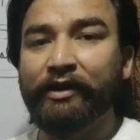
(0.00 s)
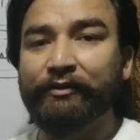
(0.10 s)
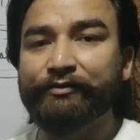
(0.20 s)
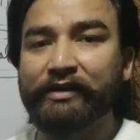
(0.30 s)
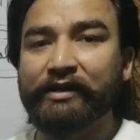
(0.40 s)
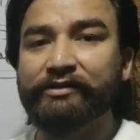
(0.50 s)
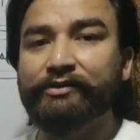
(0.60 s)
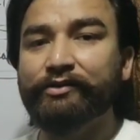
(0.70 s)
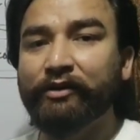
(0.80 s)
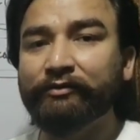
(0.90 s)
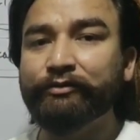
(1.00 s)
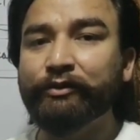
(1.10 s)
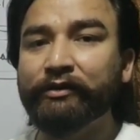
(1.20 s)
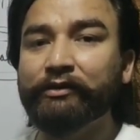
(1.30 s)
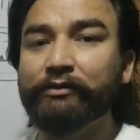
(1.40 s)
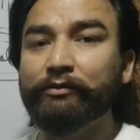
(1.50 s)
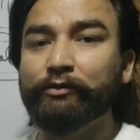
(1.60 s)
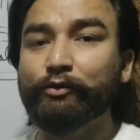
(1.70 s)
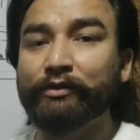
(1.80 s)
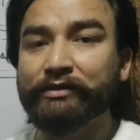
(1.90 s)
If charge is not flowing
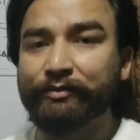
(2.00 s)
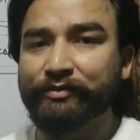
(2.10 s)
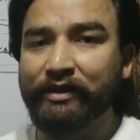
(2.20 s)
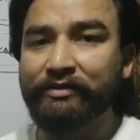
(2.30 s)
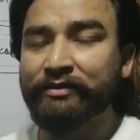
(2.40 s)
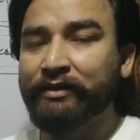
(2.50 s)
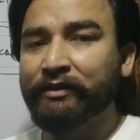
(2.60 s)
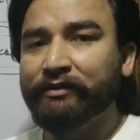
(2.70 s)
through the substance,